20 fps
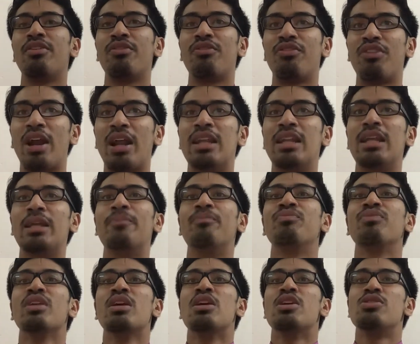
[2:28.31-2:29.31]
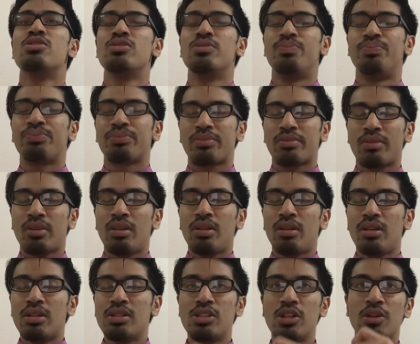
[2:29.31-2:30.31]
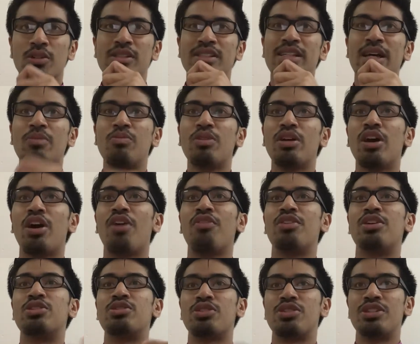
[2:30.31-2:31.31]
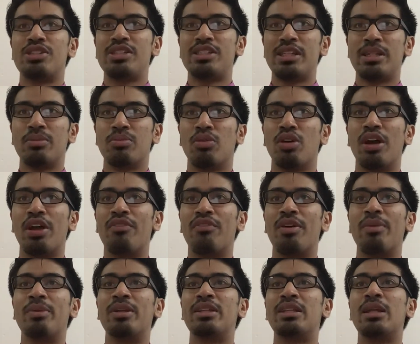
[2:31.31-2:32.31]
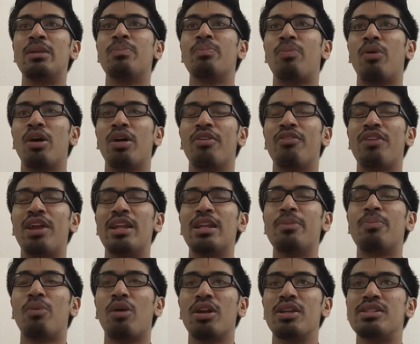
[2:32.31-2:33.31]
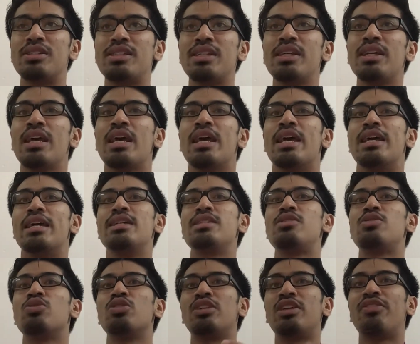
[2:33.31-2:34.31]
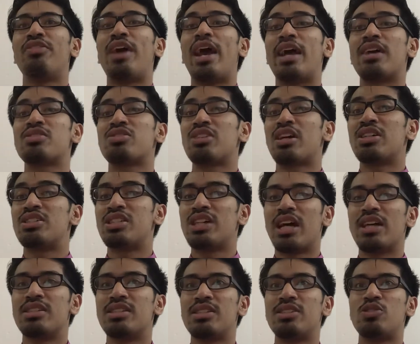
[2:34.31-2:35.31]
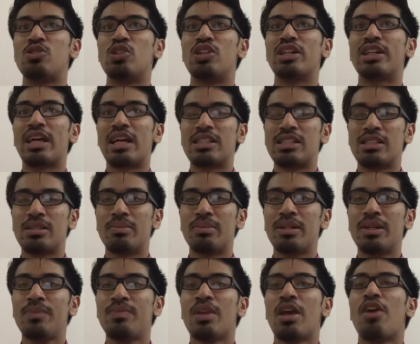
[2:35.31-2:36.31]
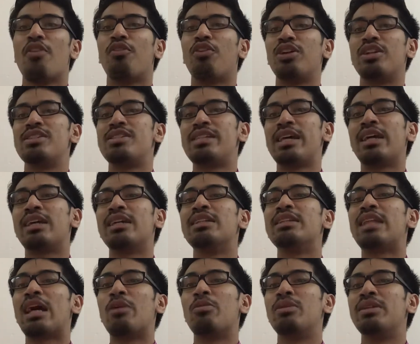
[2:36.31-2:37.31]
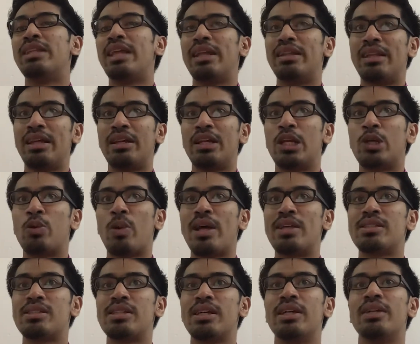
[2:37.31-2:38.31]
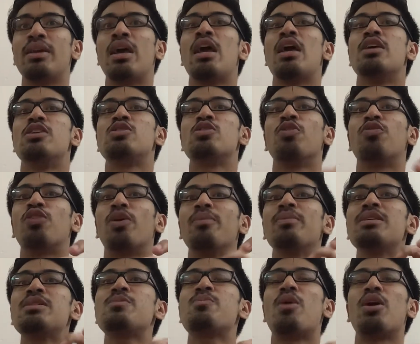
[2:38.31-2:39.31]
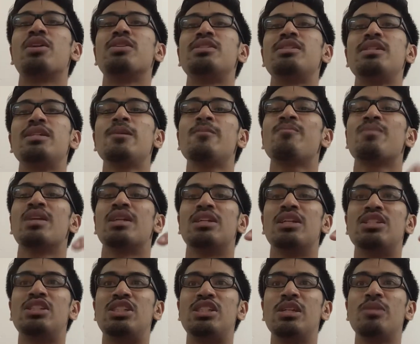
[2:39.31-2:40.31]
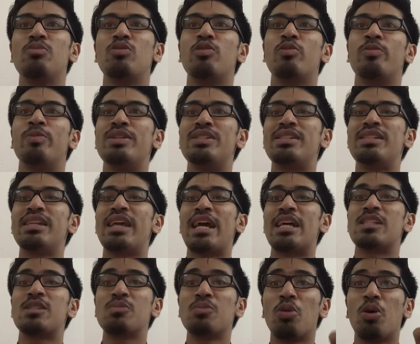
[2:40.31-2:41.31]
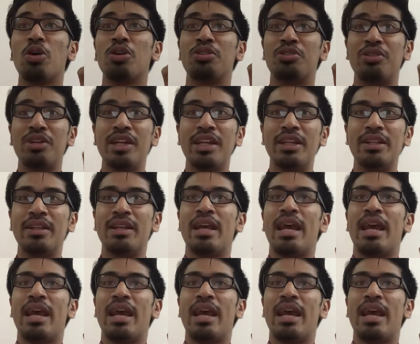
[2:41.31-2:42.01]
friendly? So some way of introducing more environmentally friendly policy is to give extra charges to the customer for the second towel that they requested. So from this policy, the gym will be seen as more green